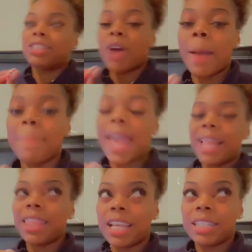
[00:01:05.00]
So I
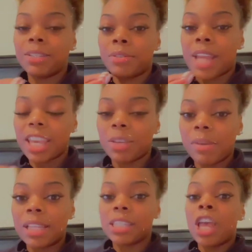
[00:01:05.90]
make these
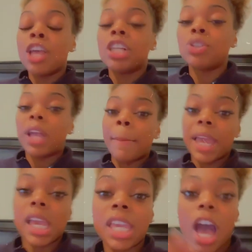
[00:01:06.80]
documents so it can be
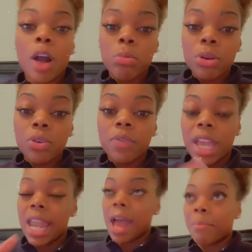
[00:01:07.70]
y'all proof
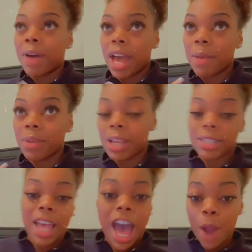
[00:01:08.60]
and not mine because
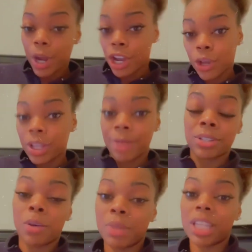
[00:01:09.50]
I already knew that I was
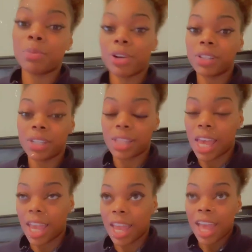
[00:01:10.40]
gonna be this person.
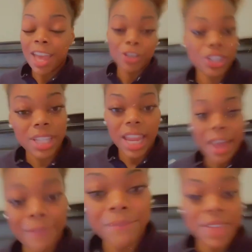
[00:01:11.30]
Like just gotta
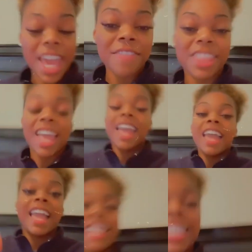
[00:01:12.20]
have faith
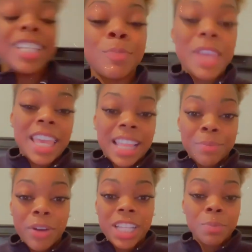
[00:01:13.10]
and keep speaking
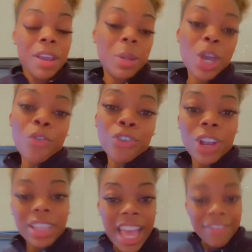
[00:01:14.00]
prosperity over
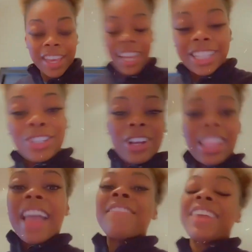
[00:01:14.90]
your life and into your life